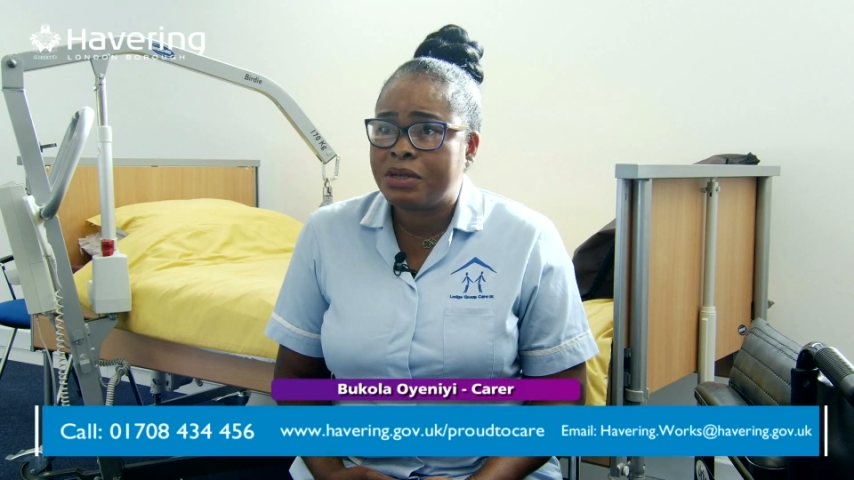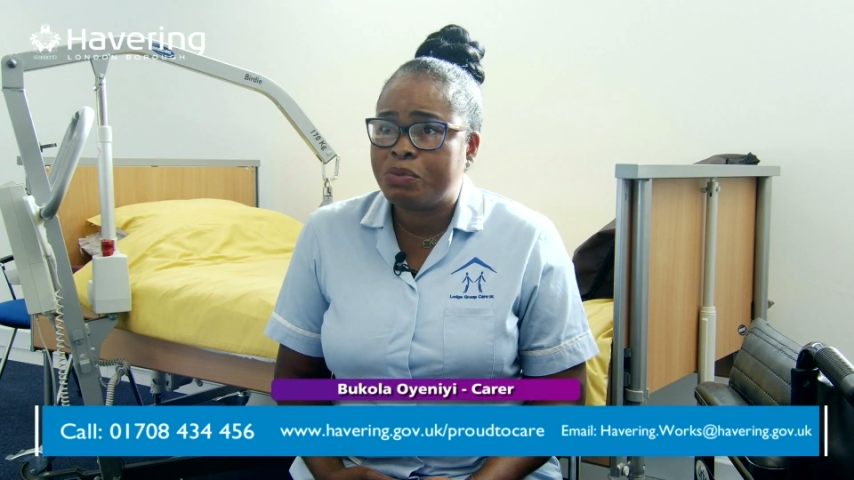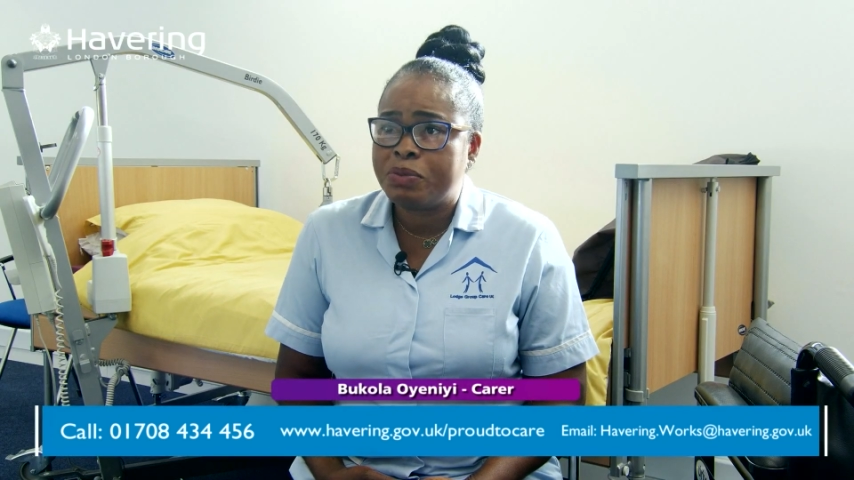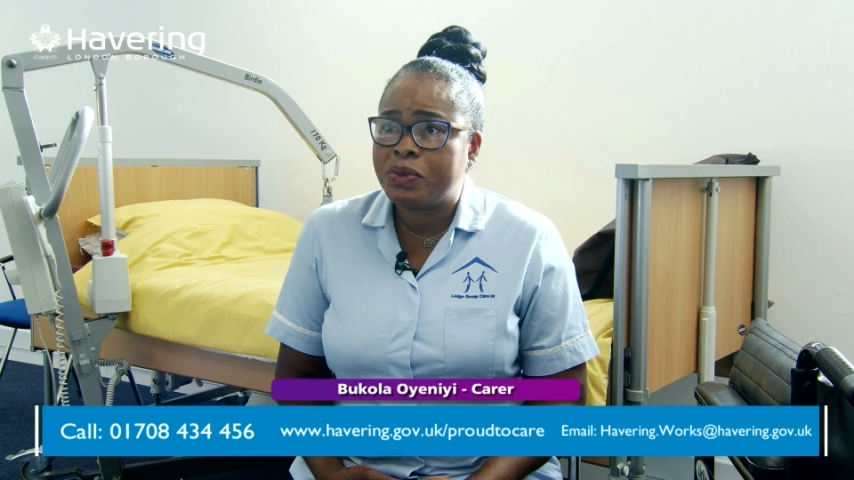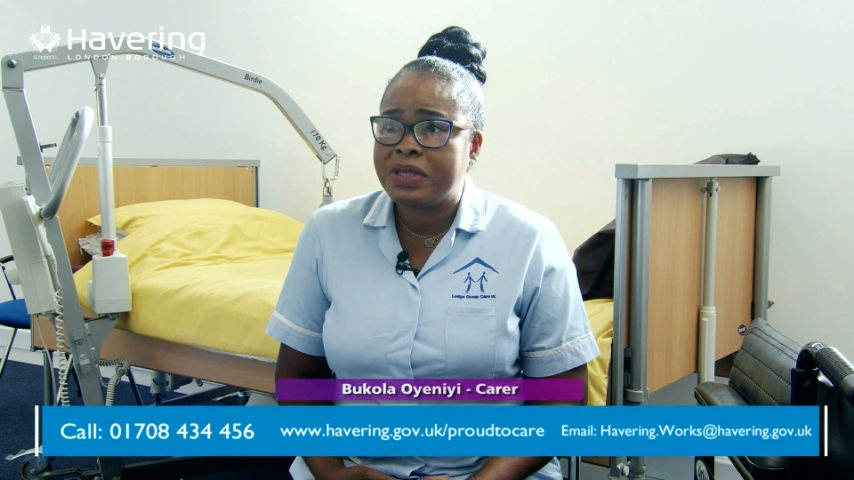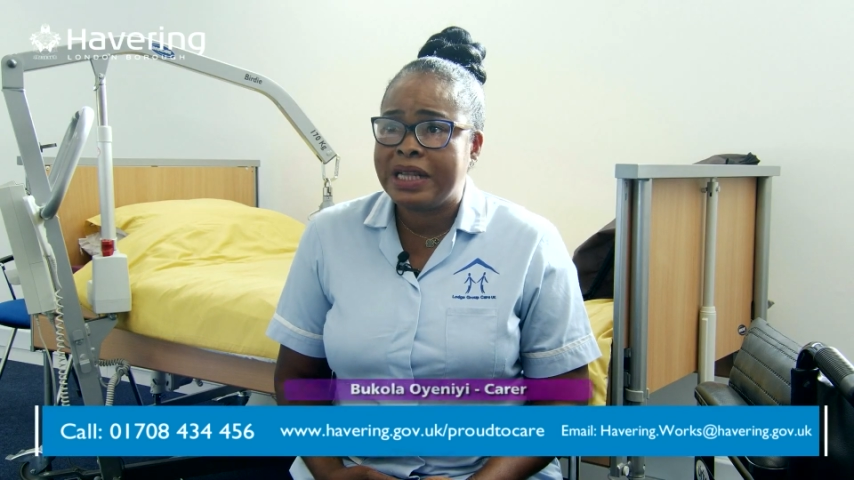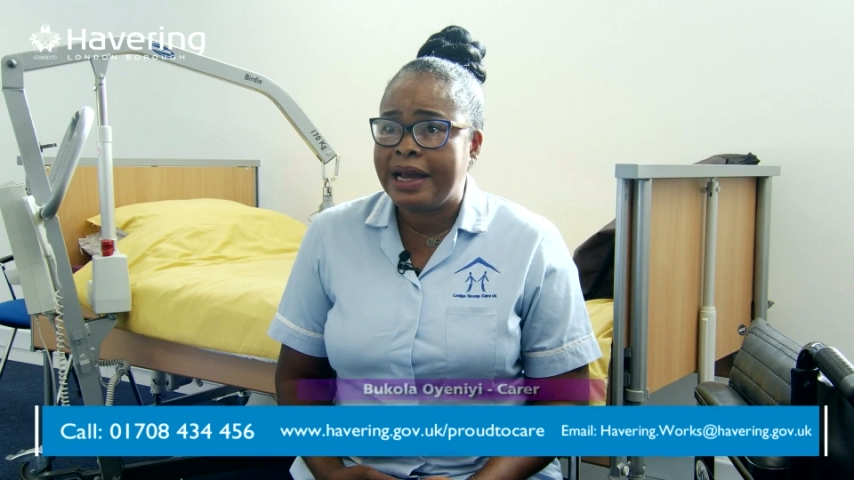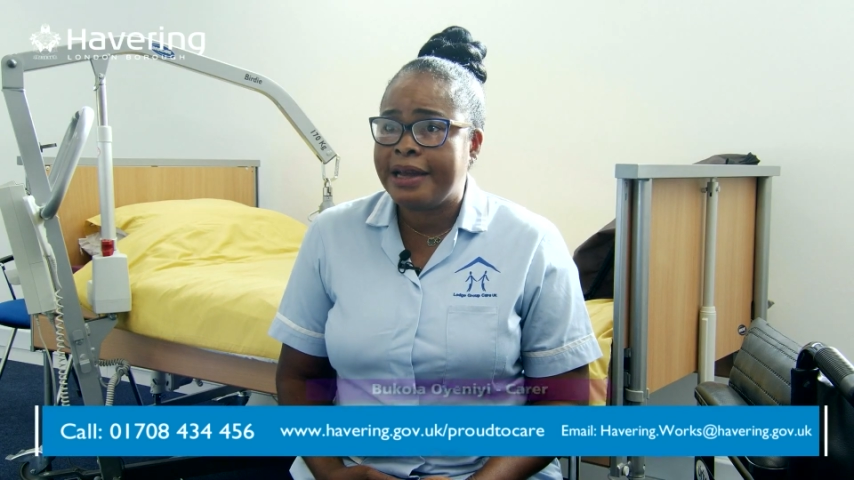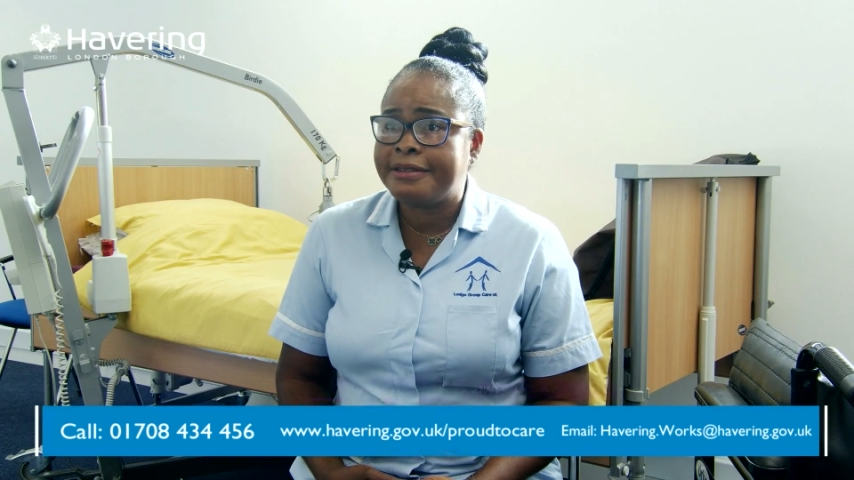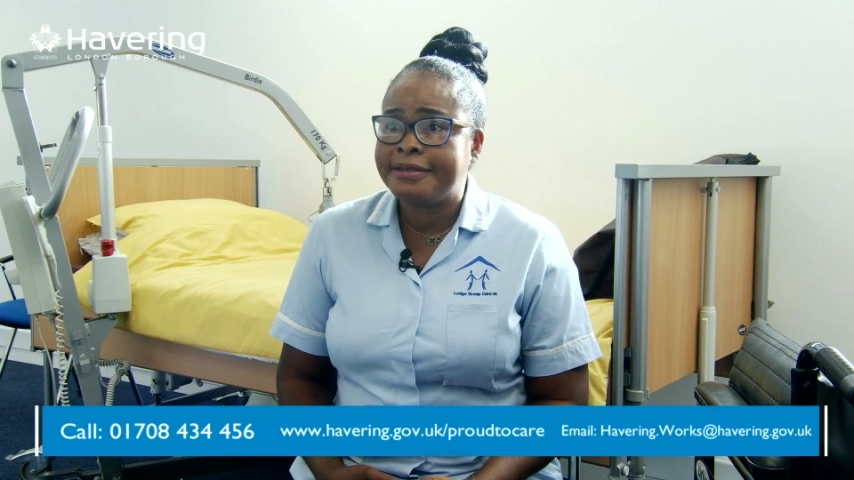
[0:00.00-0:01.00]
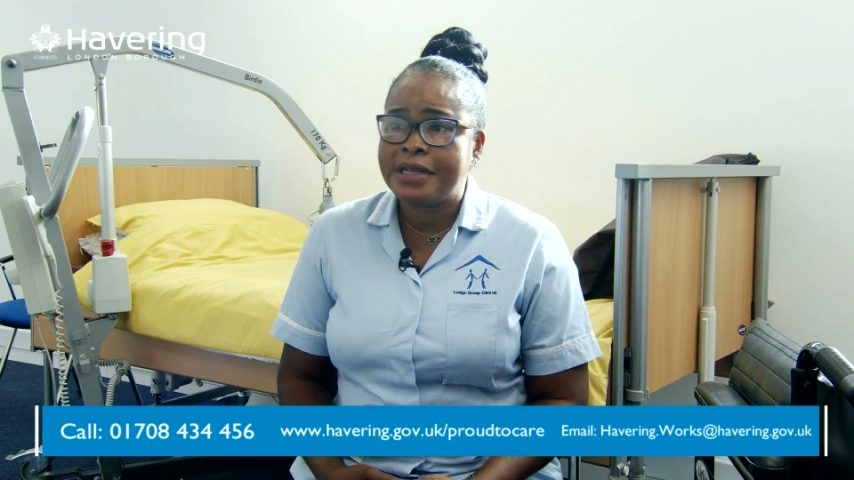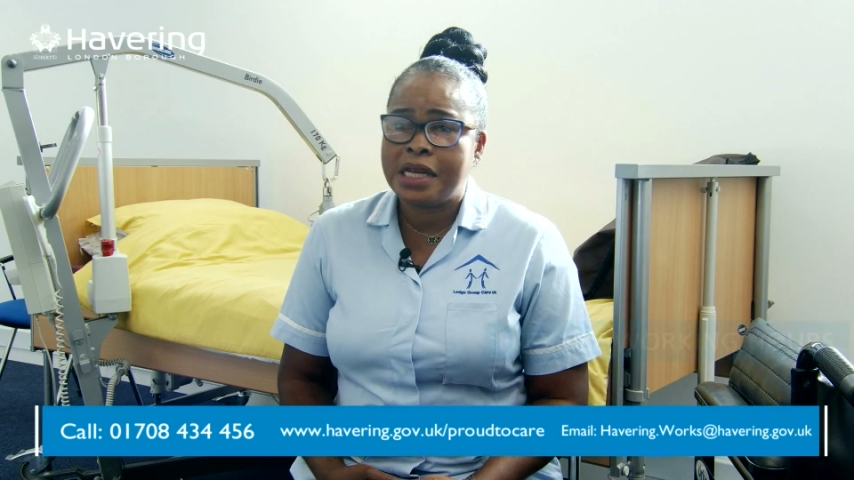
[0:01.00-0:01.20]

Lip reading: to people's lives.